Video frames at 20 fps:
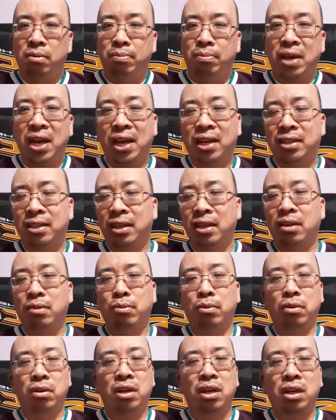back then
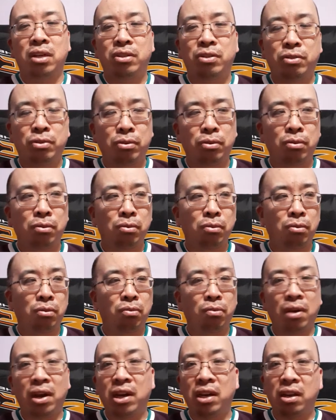were not too
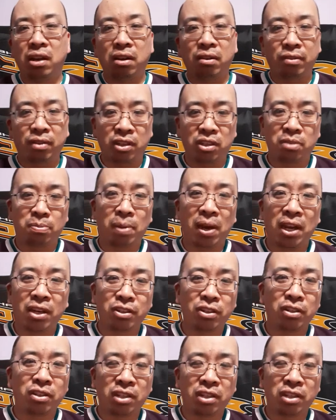great of expansion